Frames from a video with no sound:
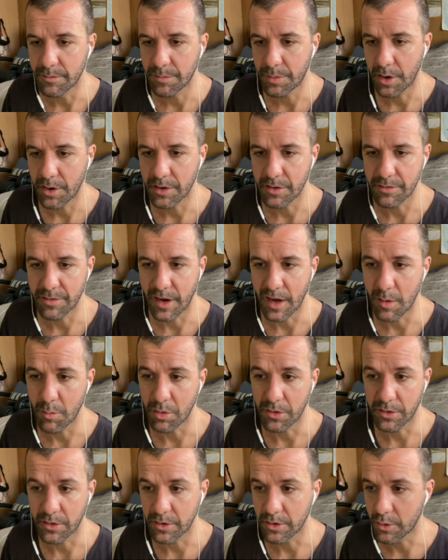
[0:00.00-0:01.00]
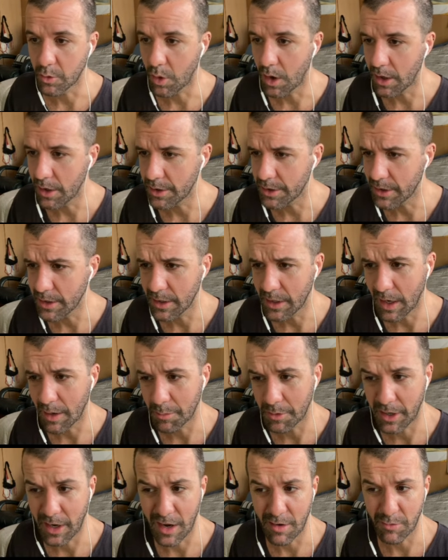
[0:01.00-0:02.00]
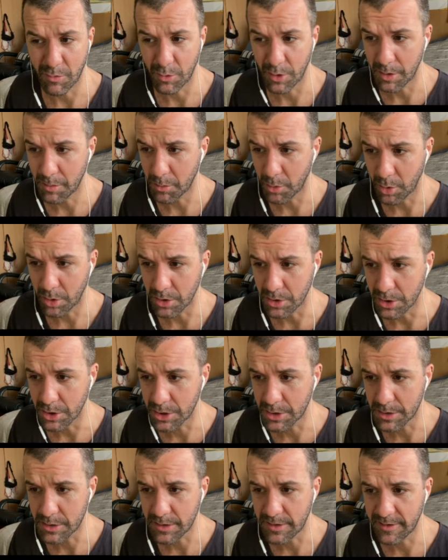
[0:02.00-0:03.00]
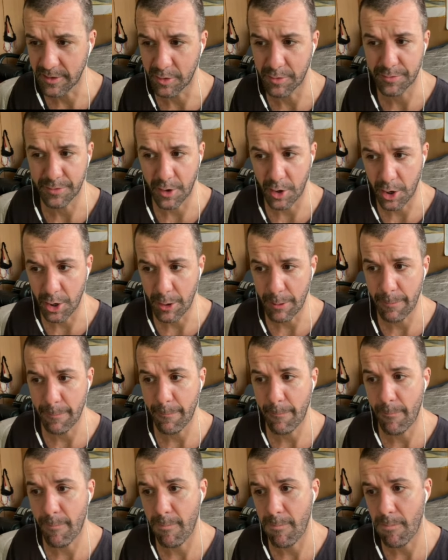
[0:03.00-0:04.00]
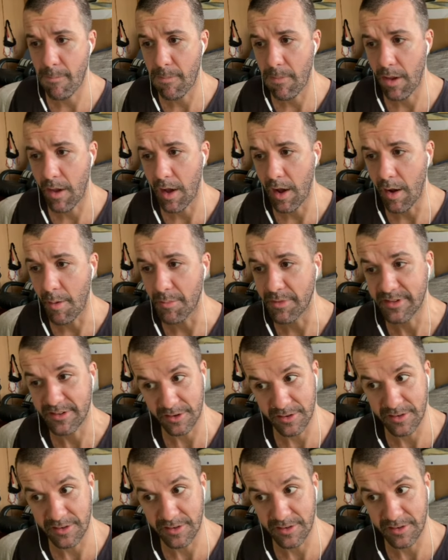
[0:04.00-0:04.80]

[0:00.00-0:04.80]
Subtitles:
party vibe with good quality. I'm gonna have one more look. So far, I'm still